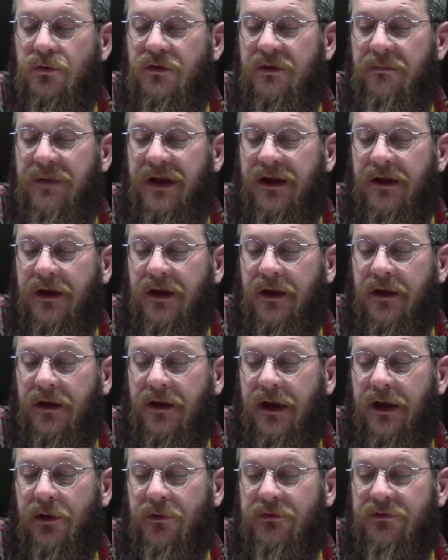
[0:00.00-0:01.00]
depending on
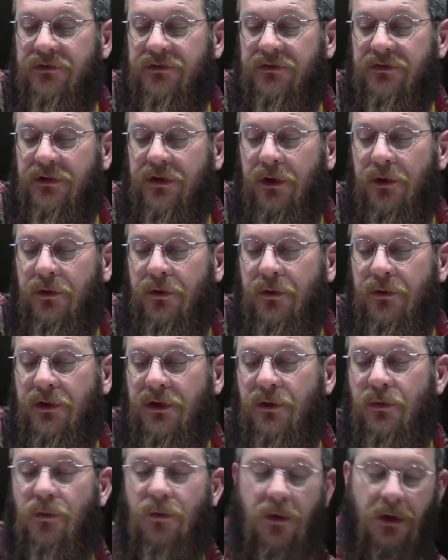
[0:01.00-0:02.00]
how slow
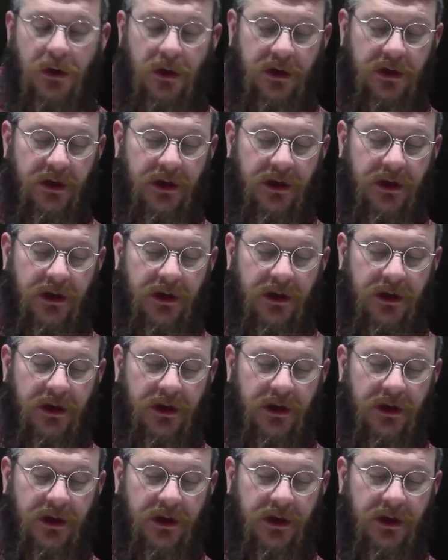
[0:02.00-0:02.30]
you work,